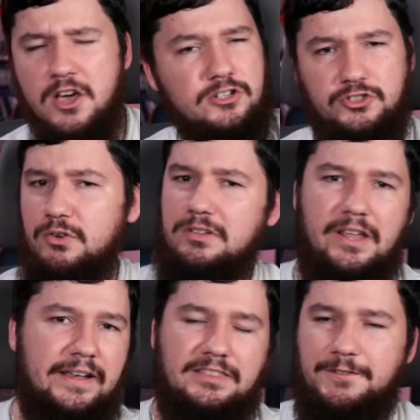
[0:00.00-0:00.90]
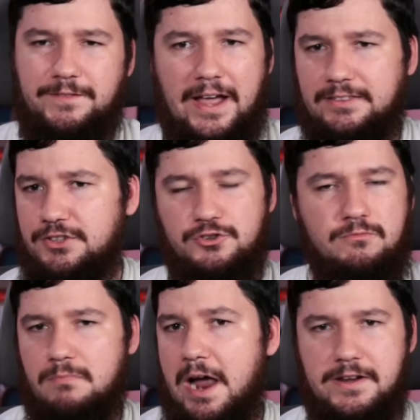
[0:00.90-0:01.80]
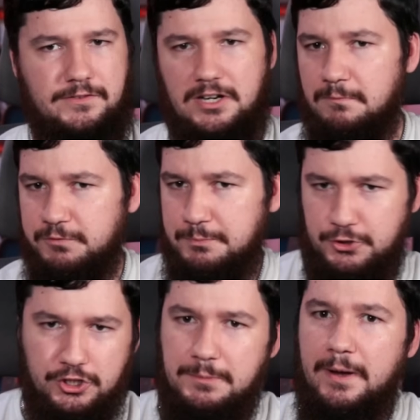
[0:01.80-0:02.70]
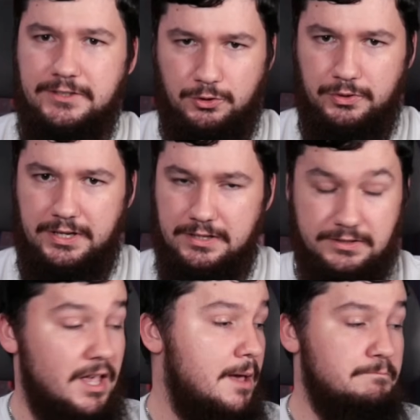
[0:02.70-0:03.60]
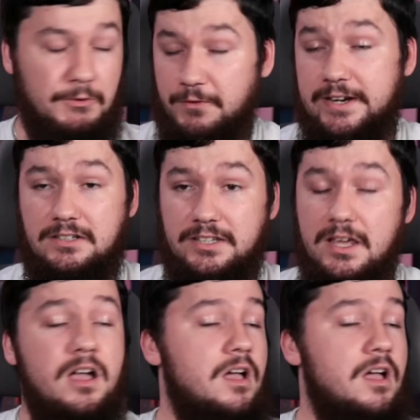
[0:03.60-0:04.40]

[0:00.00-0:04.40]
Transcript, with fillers: don't like the fact that you might have come from PewDiePie's audience, but frankly,